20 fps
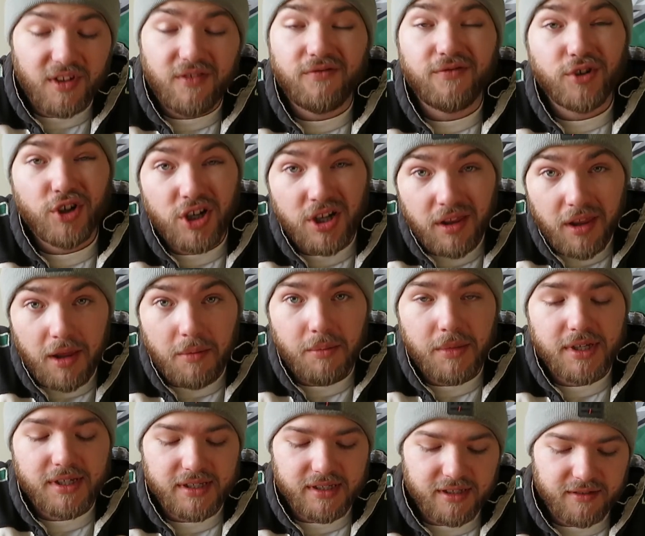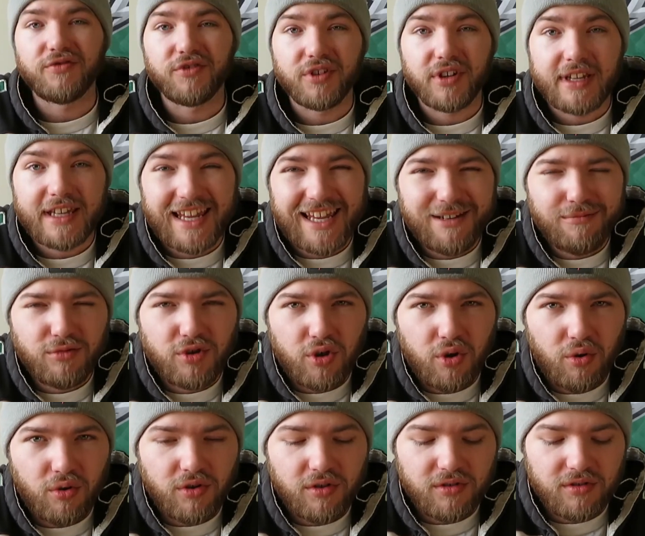for Columbus, for a game
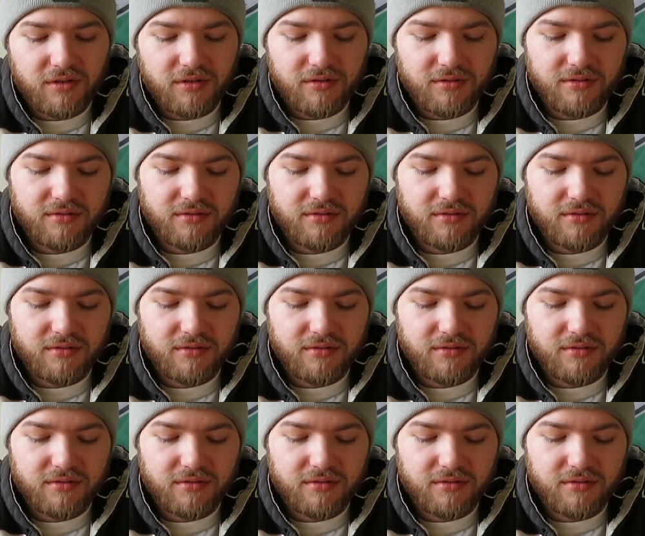total